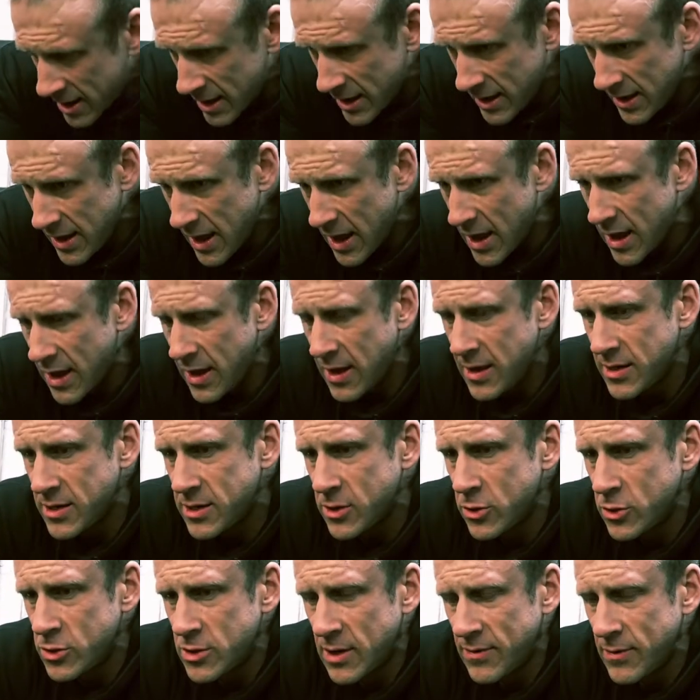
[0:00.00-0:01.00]
Yeah, it's
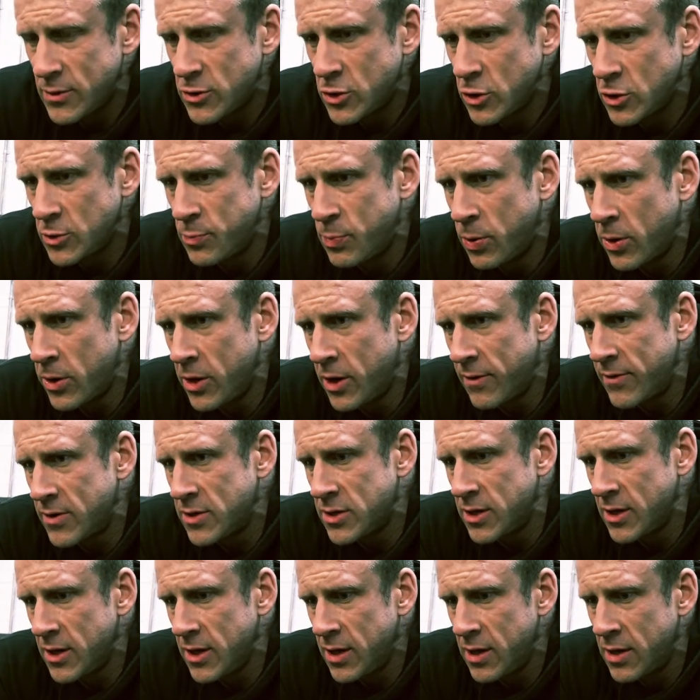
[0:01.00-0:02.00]
good to have a touch point,
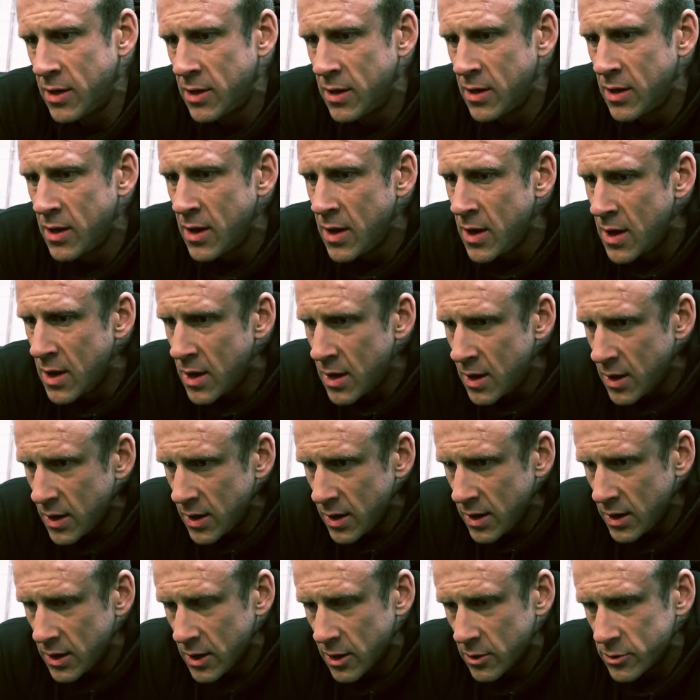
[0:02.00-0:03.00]
obviously.
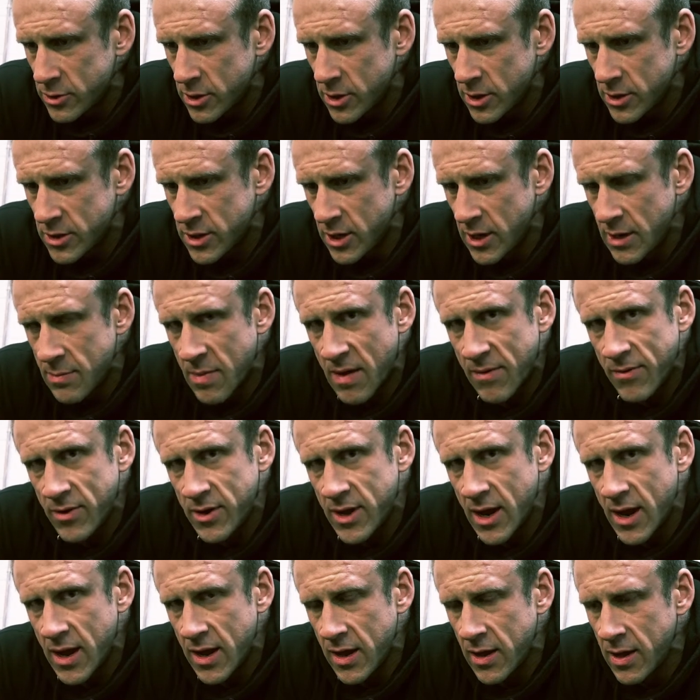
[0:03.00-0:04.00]
You know, to see him every
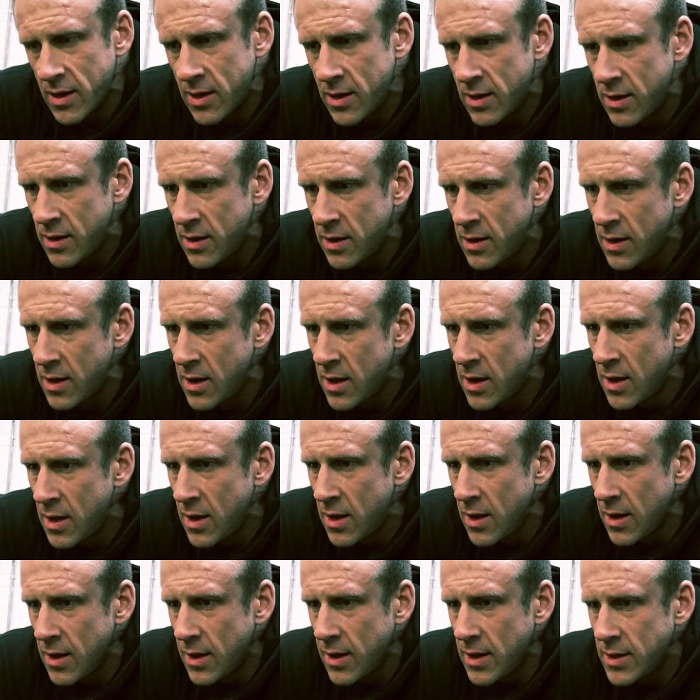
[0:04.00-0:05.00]
day.
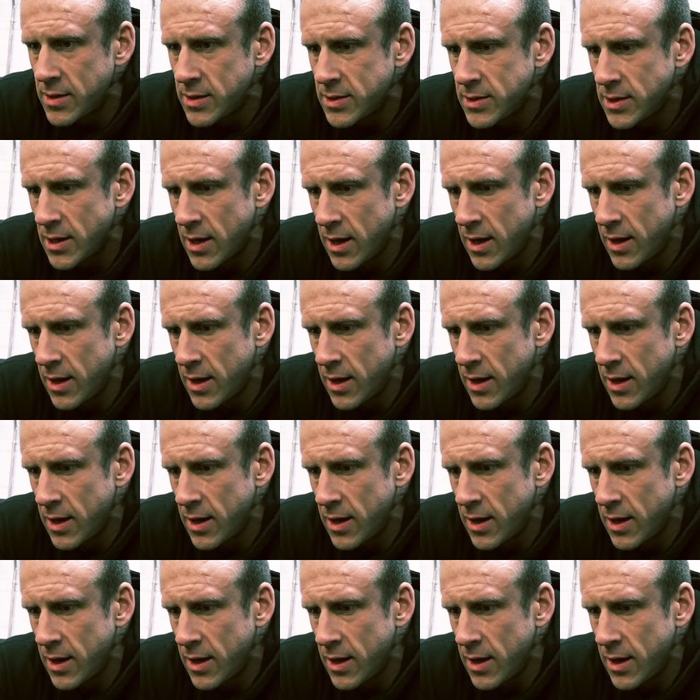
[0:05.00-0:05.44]
It's